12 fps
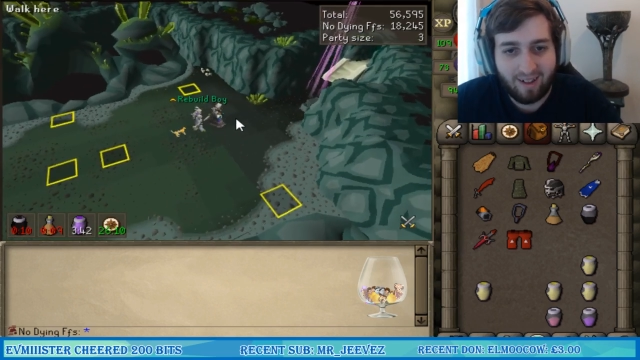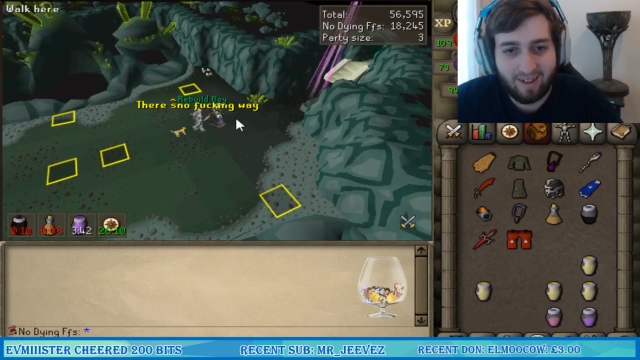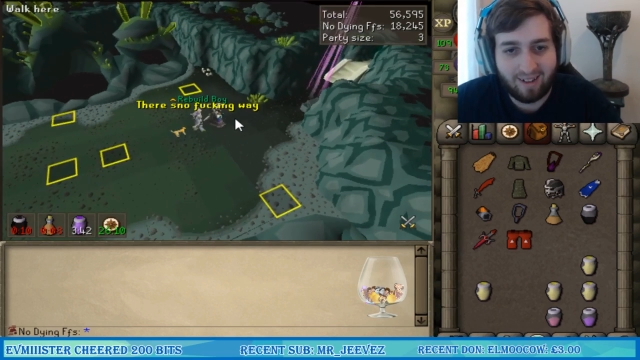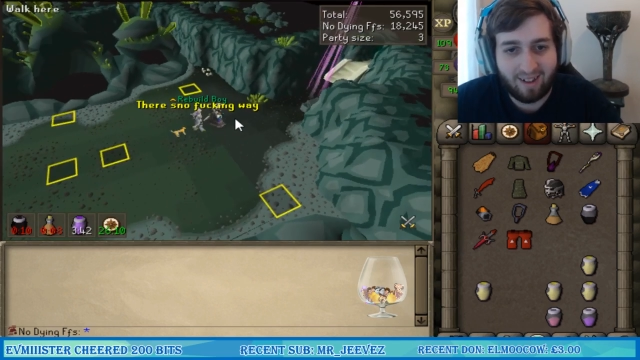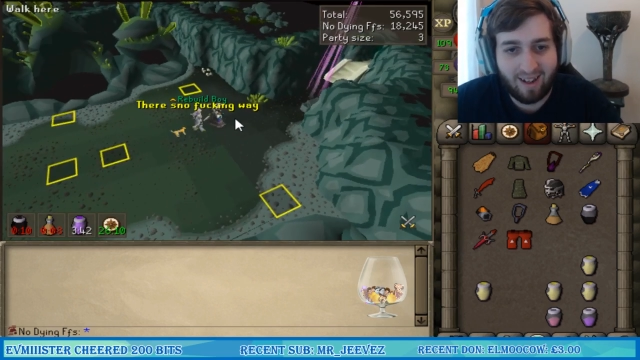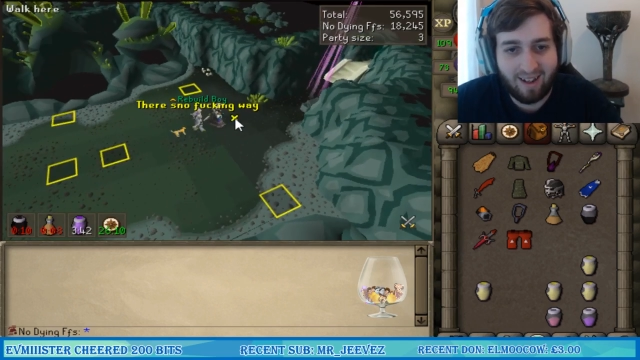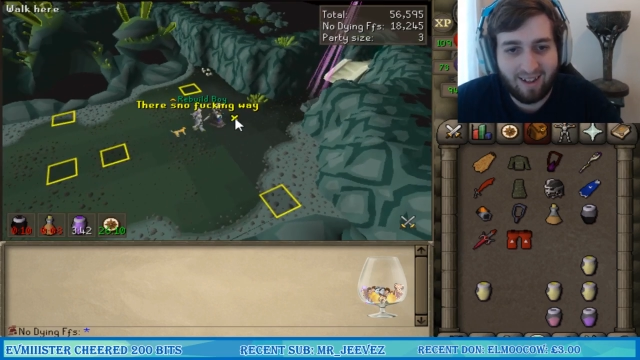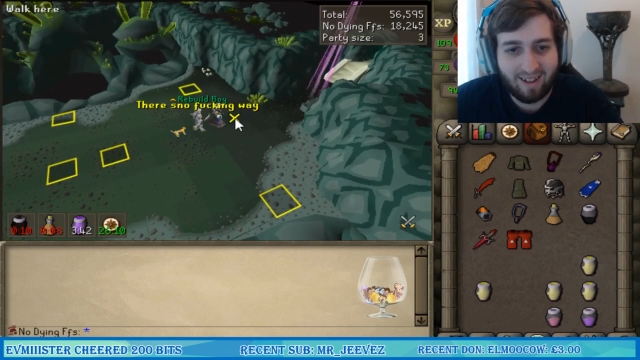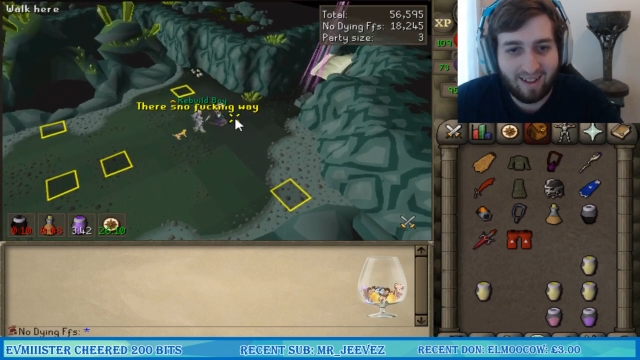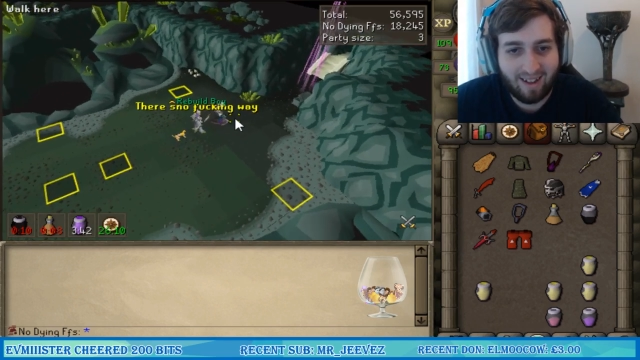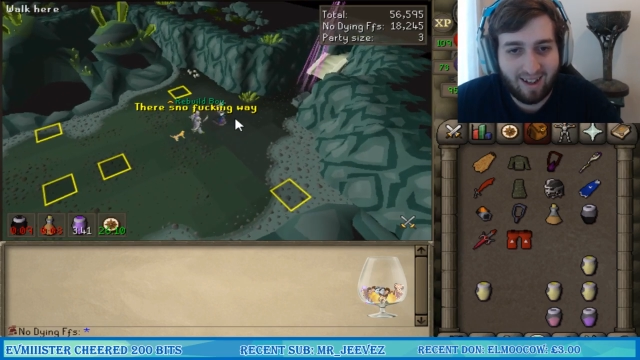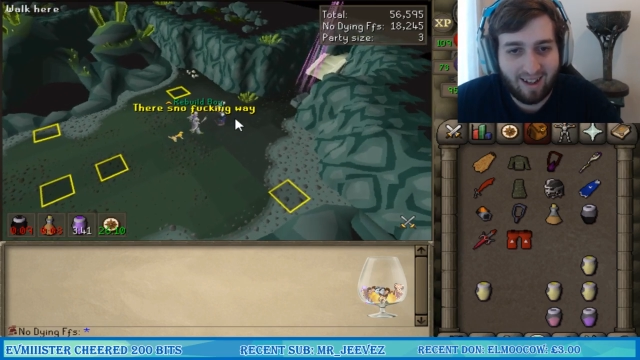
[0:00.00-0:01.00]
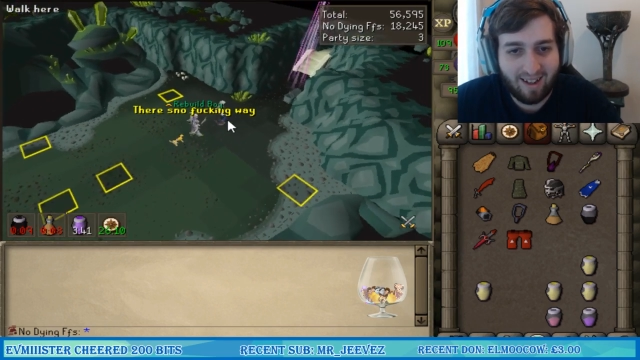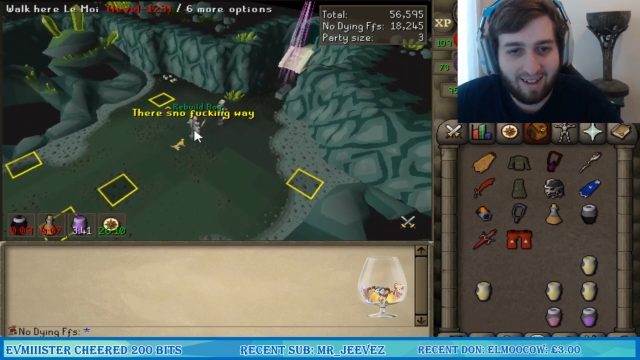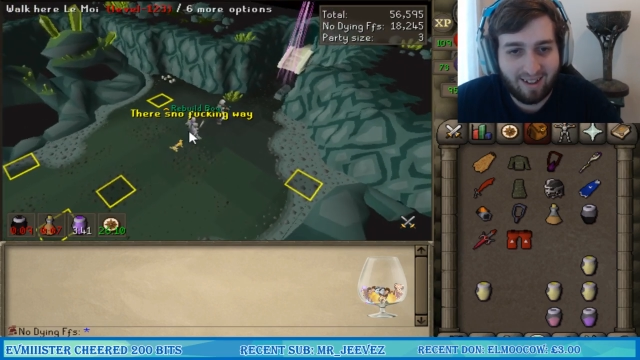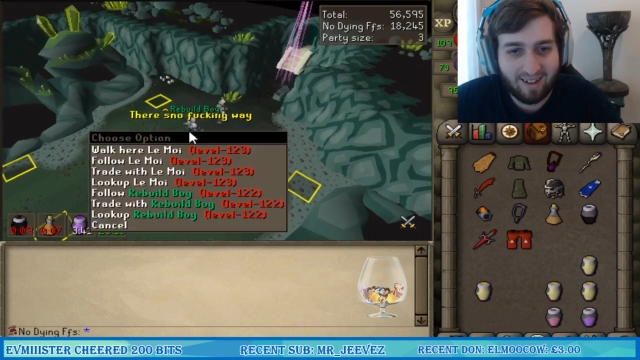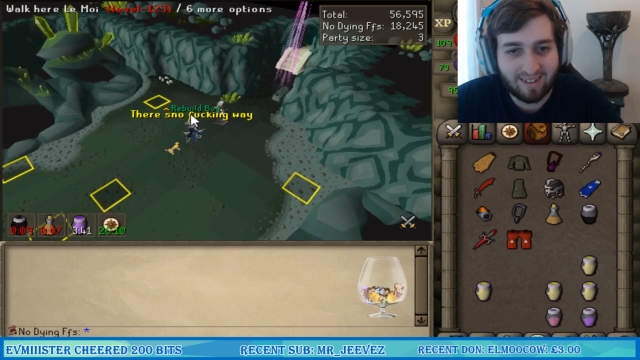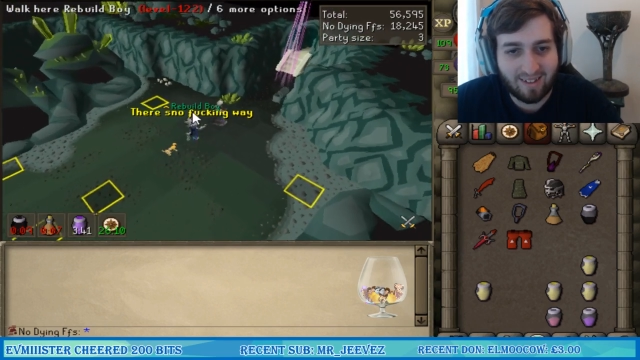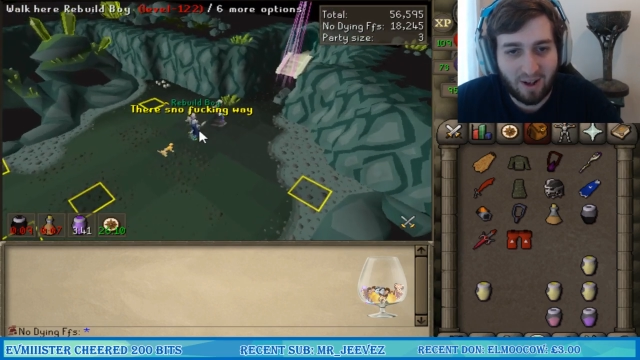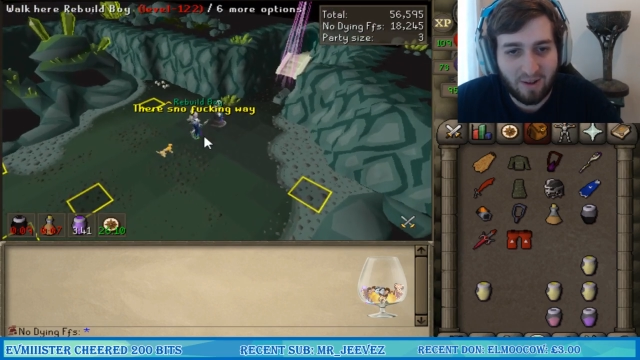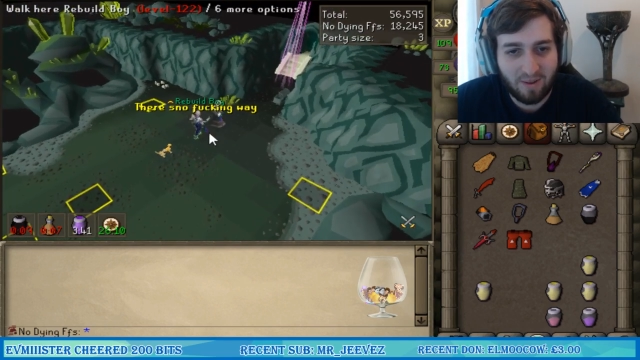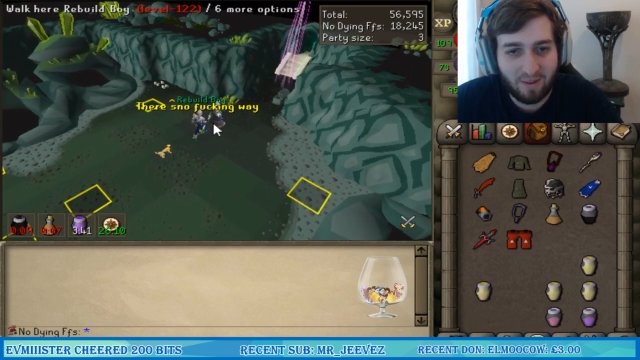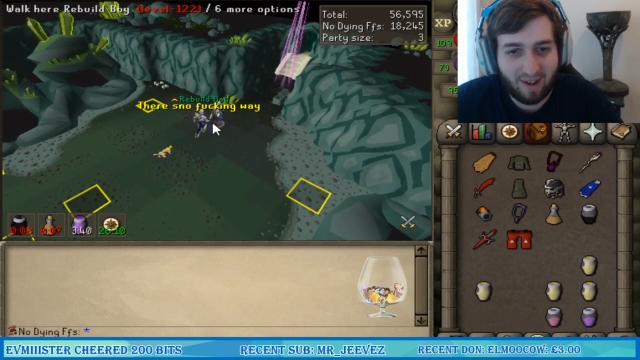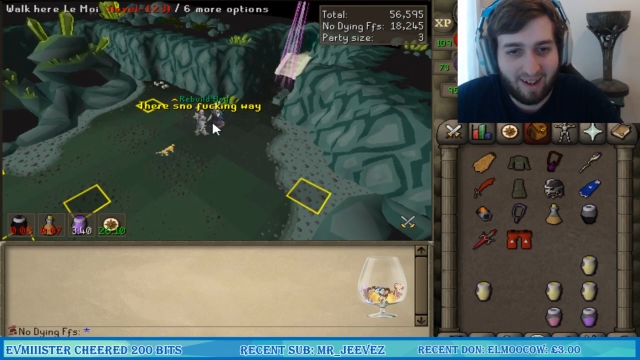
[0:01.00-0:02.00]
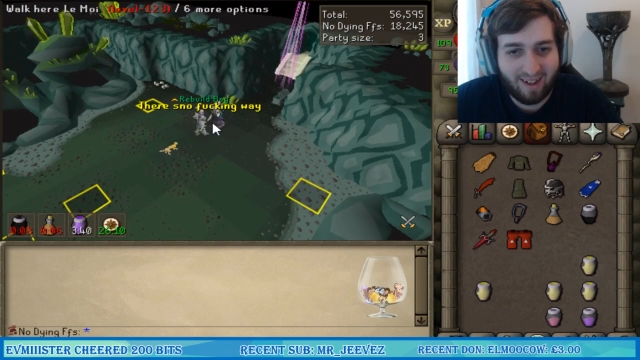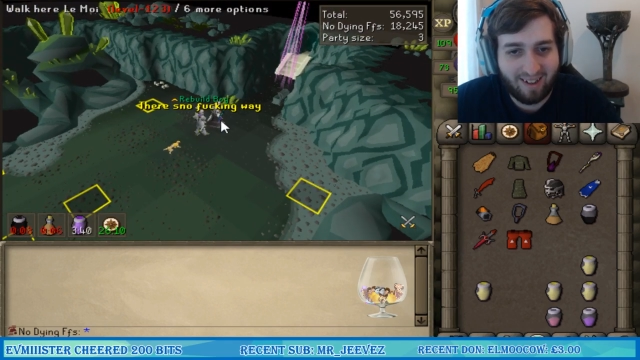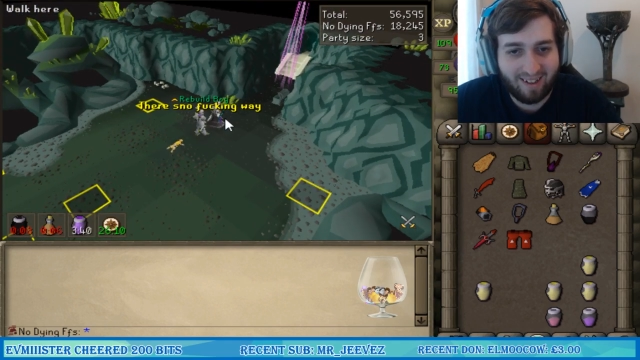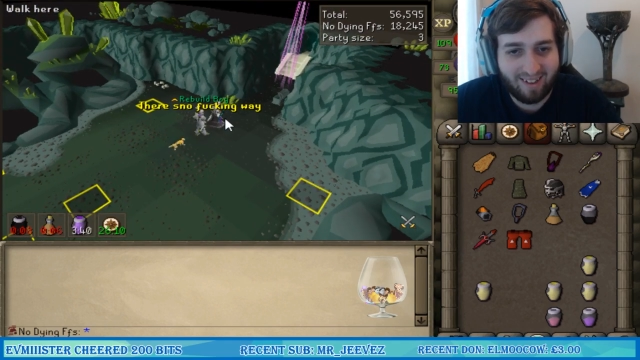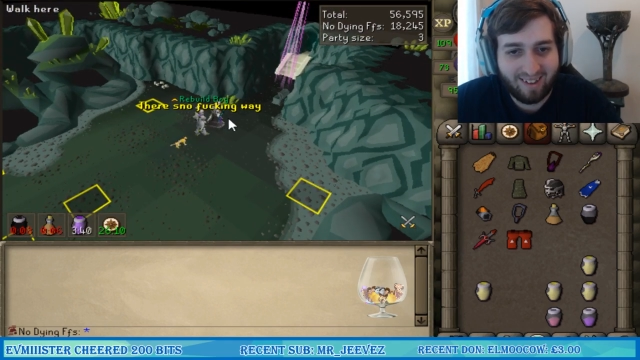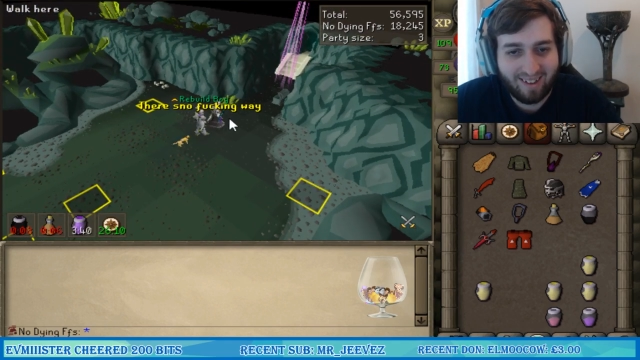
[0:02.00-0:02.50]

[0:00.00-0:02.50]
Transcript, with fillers: Okay, there's no way.